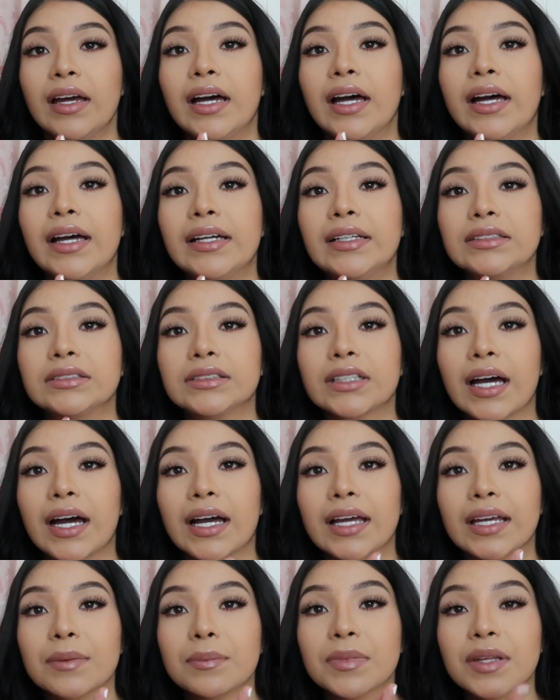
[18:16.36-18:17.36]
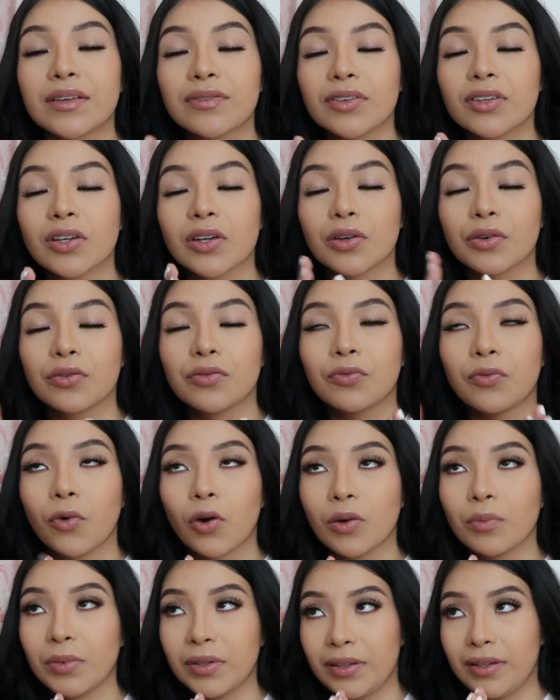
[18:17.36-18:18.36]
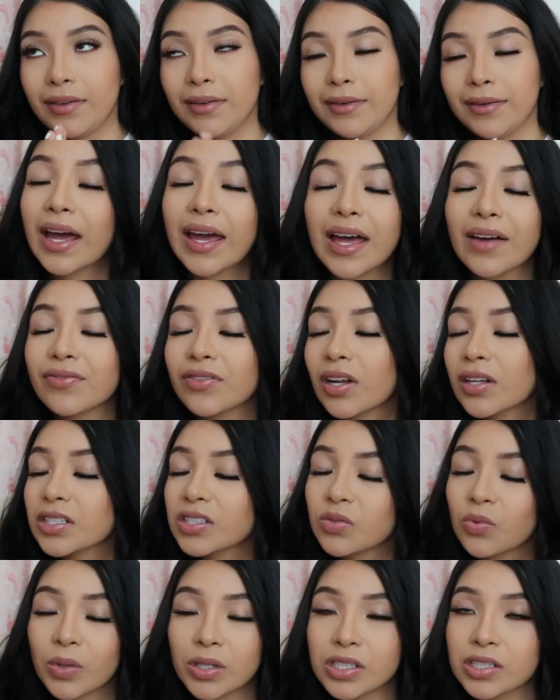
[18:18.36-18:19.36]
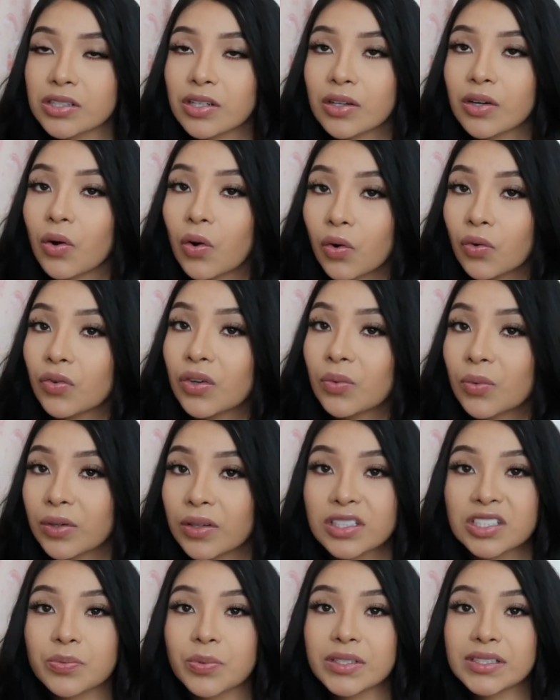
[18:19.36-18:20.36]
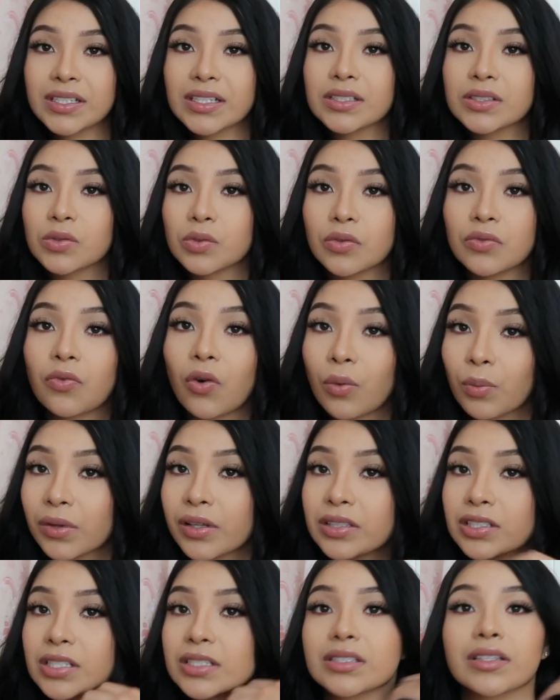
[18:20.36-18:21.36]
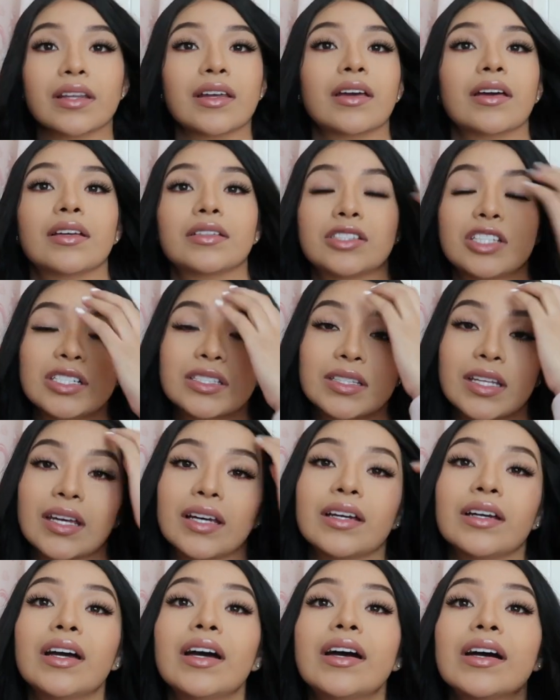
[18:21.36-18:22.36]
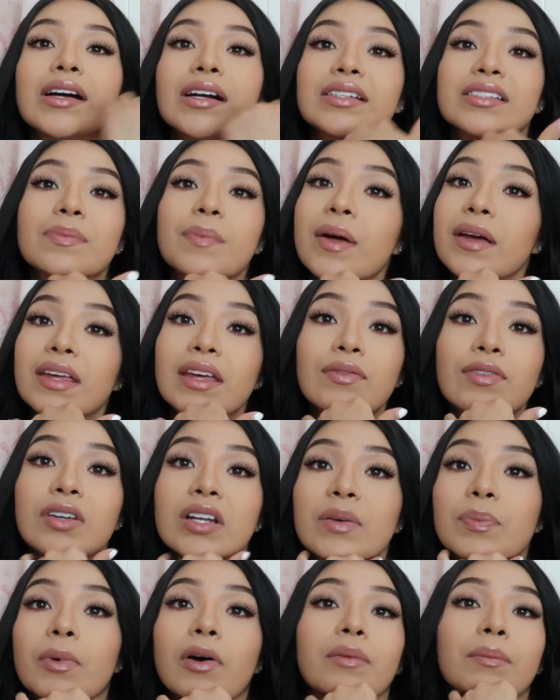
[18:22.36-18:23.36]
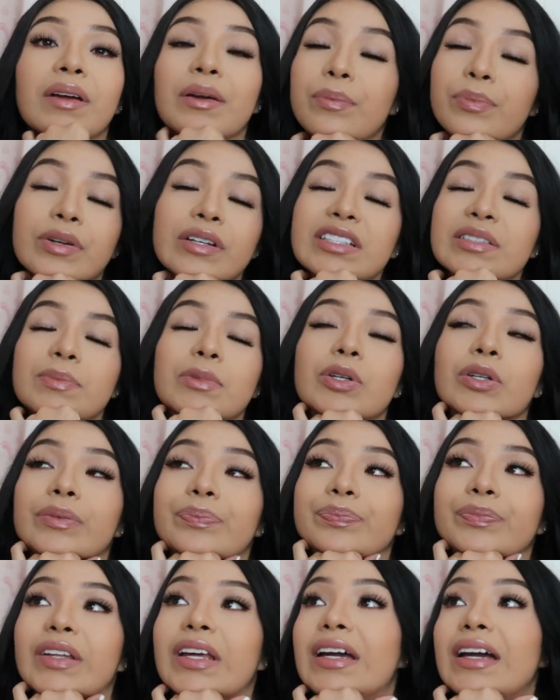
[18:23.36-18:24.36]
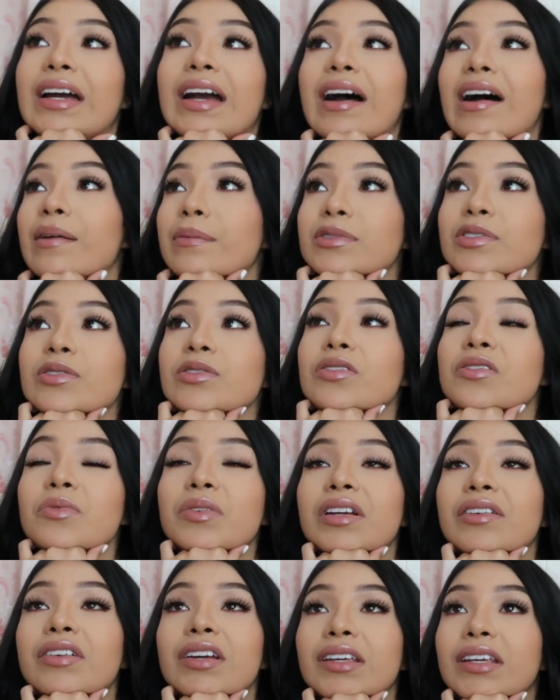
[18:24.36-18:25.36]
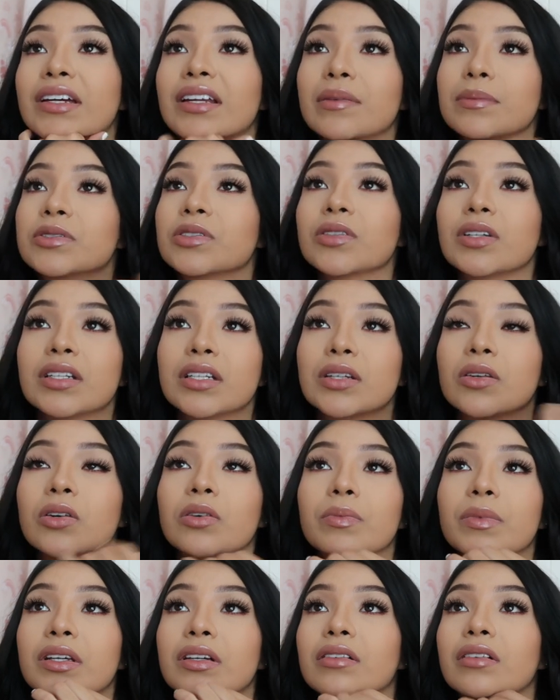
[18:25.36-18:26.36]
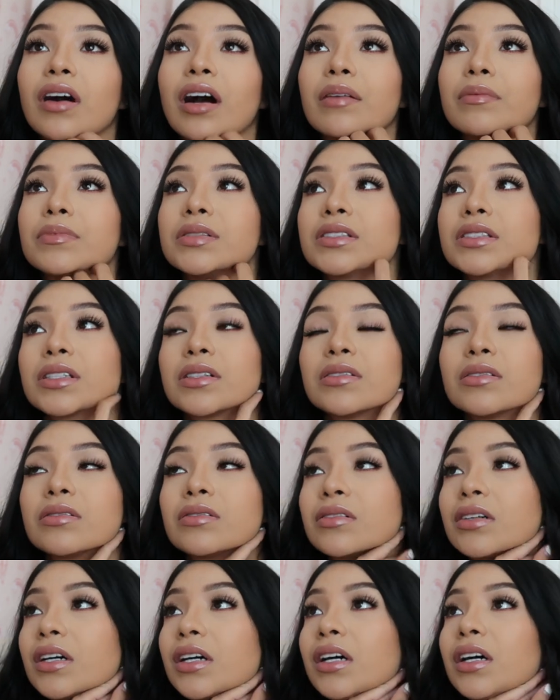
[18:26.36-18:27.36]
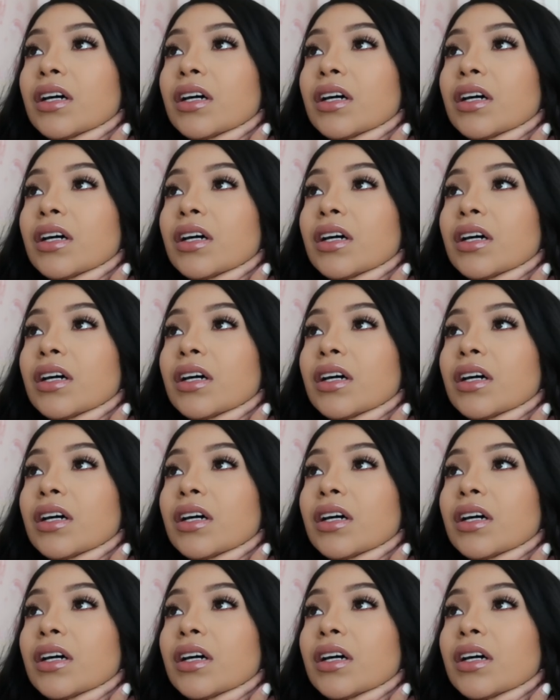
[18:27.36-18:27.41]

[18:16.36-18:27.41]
and I am giving her formula. I have not switched her over 100% to formula just yet, because I'm not giving up on my breast milk. I'm still doing whatever I can. I'm still eating oatmeal, I'm still